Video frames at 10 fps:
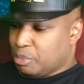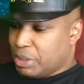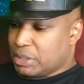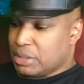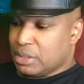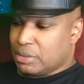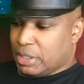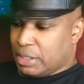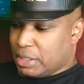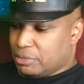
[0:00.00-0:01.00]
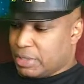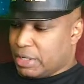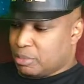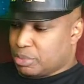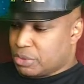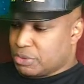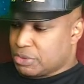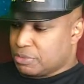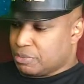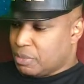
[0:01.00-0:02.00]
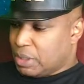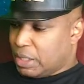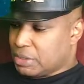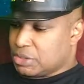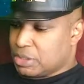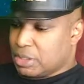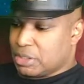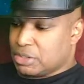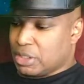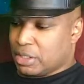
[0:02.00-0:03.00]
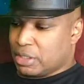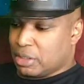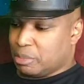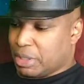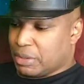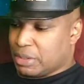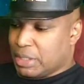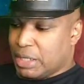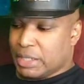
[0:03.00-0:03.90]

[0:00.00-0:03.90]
But then I rang Bruce and started talking about it,